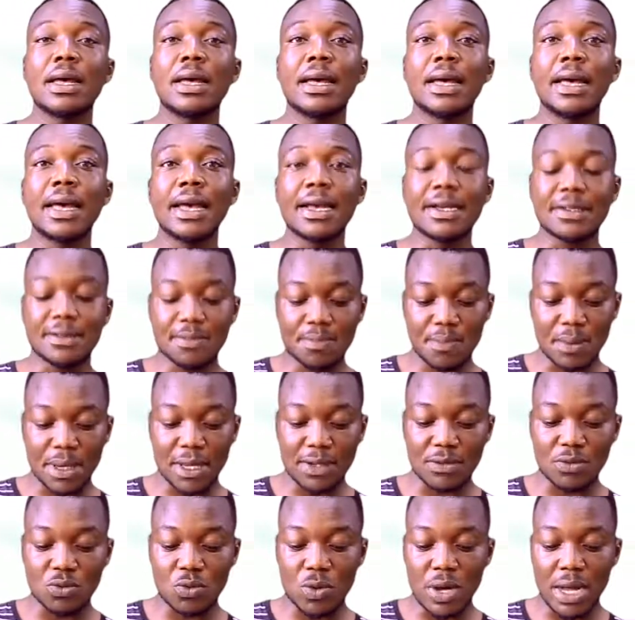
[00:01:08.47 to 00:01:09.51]
X
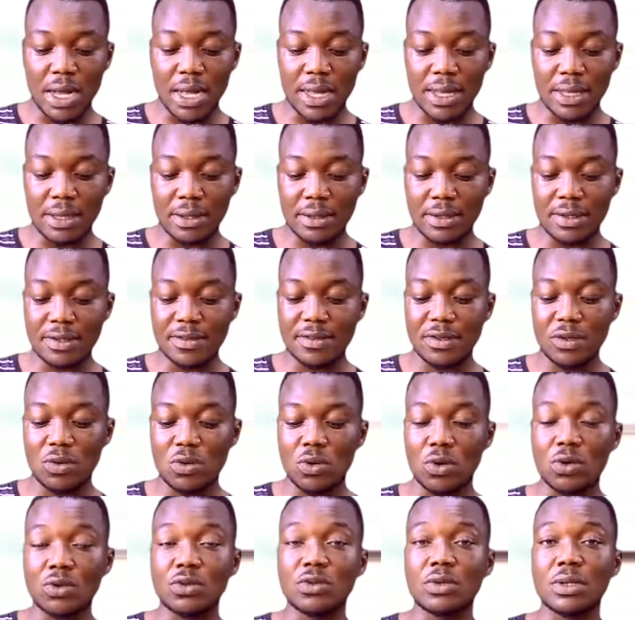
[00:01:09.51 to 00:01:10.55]
plus y is
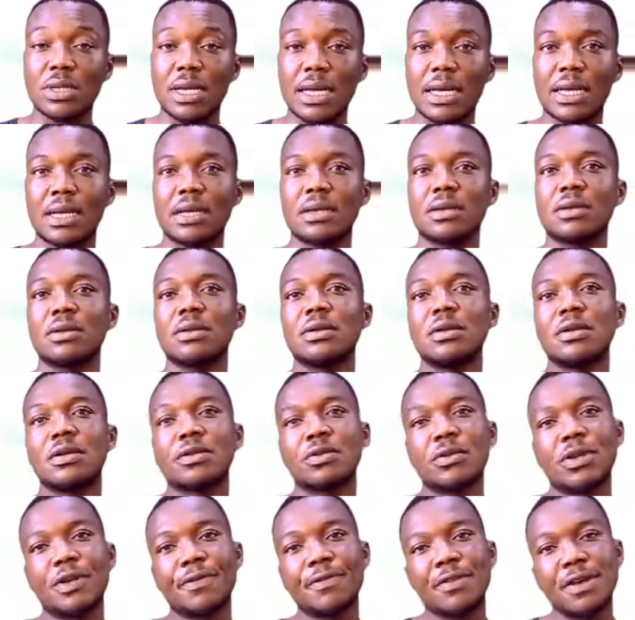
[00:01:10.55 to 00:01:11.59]
equal to 9. So
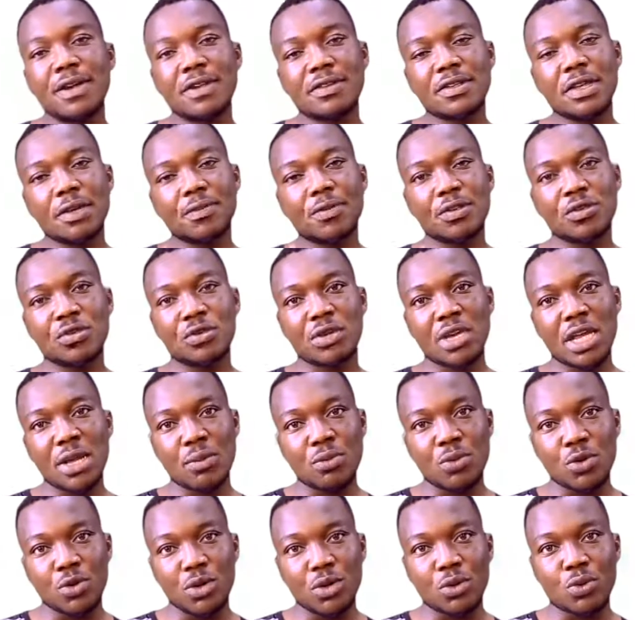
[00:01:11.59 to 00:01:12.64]
the first step is to name
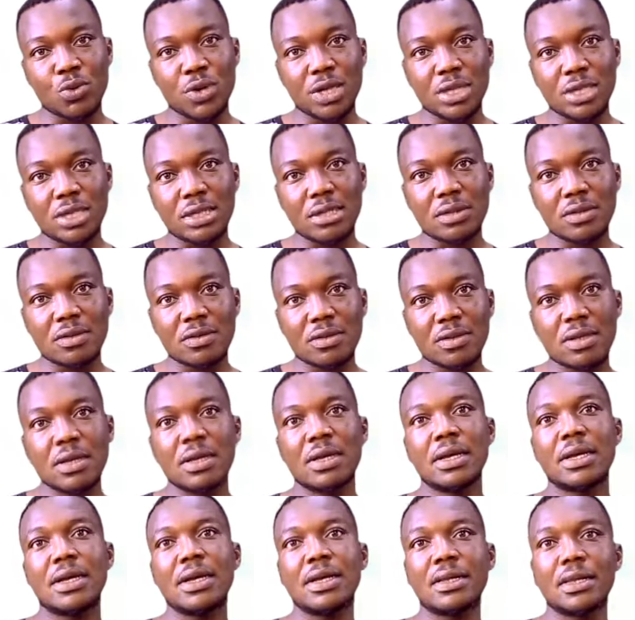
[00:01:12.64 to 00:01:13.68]
the equations
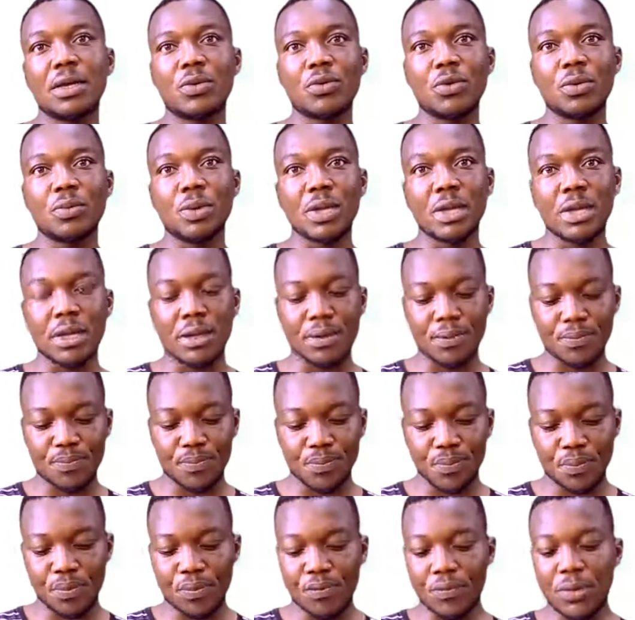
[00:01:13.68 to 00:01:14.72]
and then we begin.
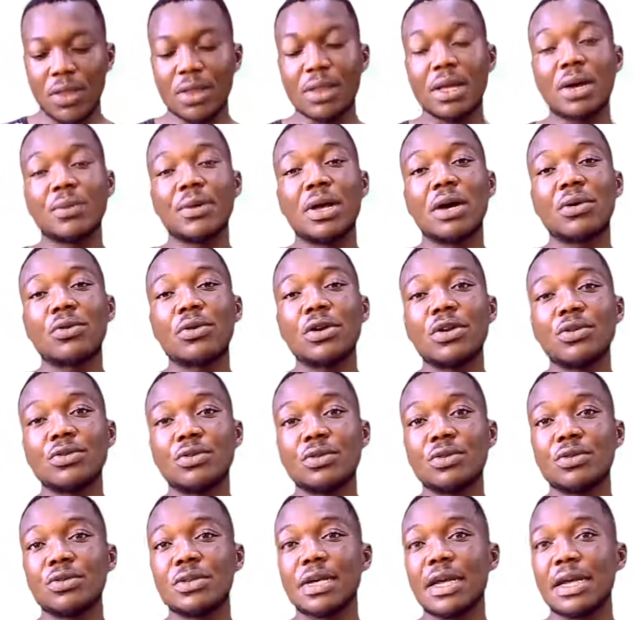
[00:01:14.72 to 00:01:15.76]
Now we are going to
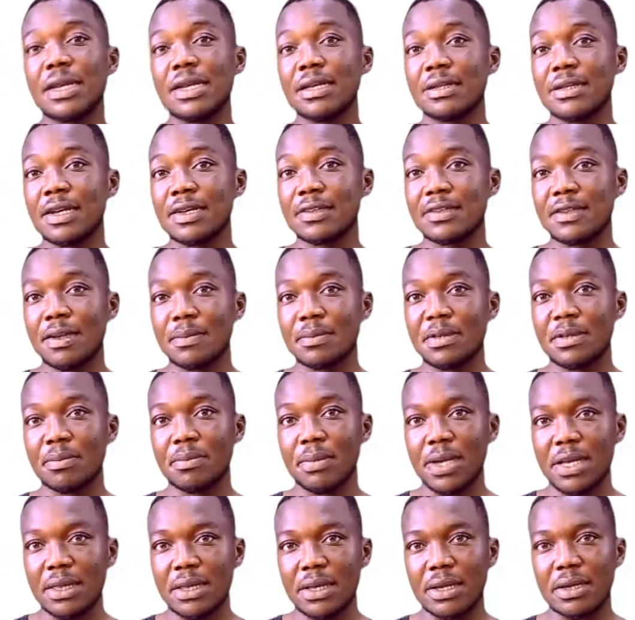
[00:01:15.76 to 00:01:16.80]
use the intercept
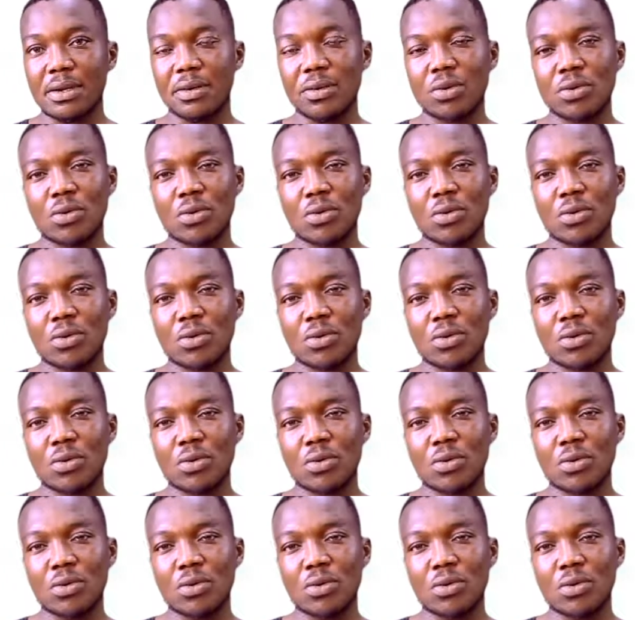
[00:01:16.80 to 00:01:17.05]
method.